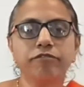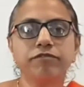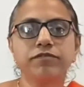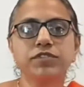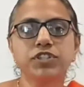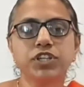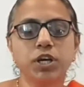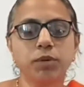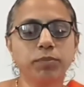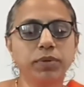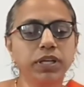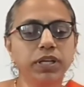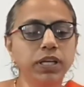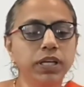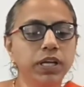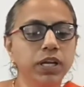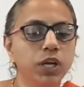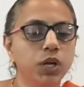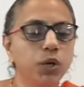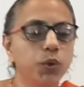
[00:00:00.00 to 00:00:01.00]
trouble
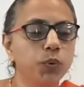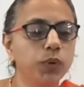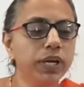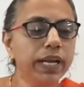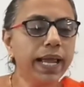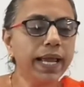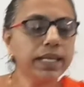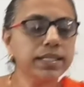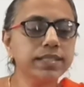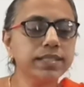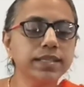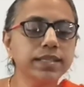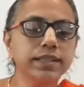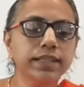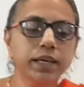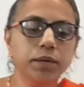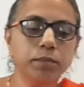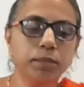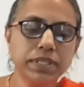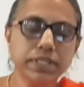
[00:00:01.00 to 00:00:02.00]
relaxing their
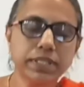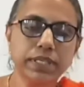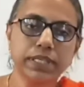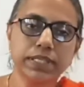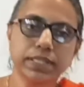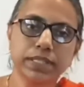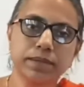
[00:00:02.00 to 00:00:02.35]
muscles.